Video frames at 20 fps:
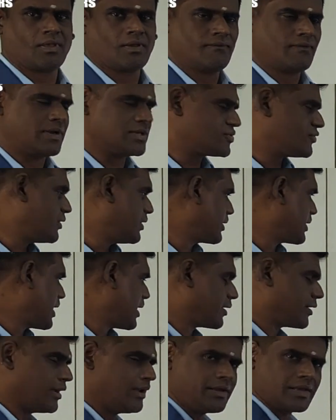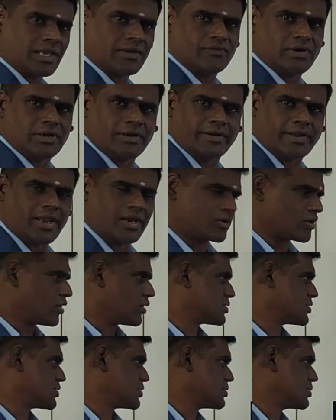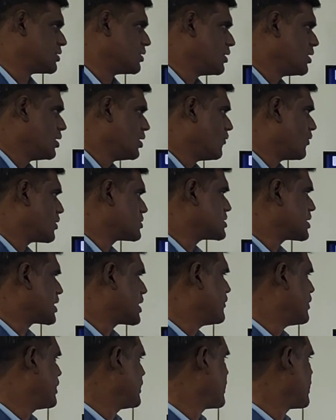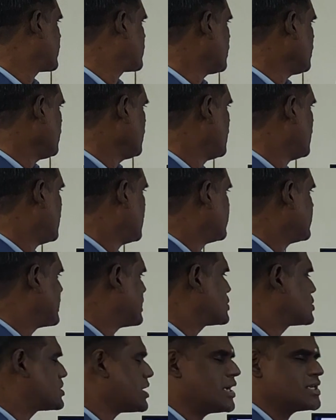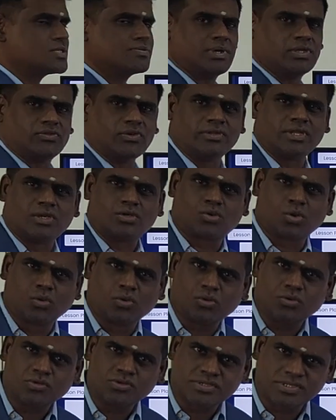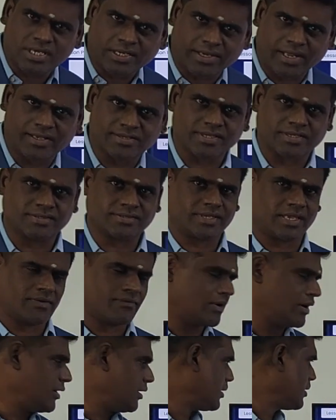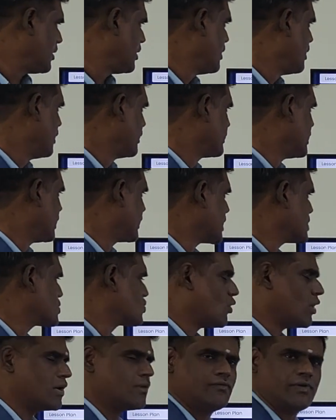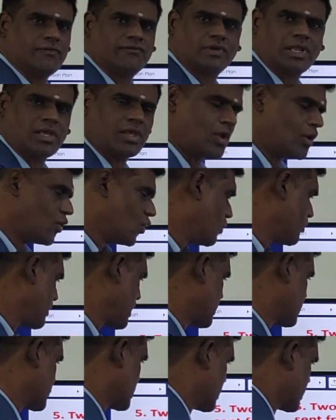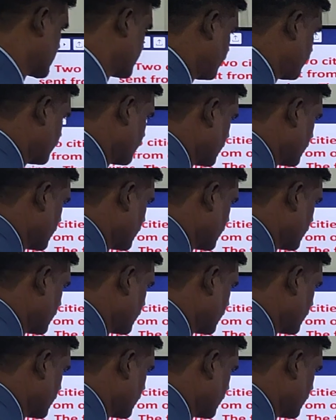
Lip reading: First we'll write a given data. What's the given data? Distance between the two cities is given, that is 150 kilometer.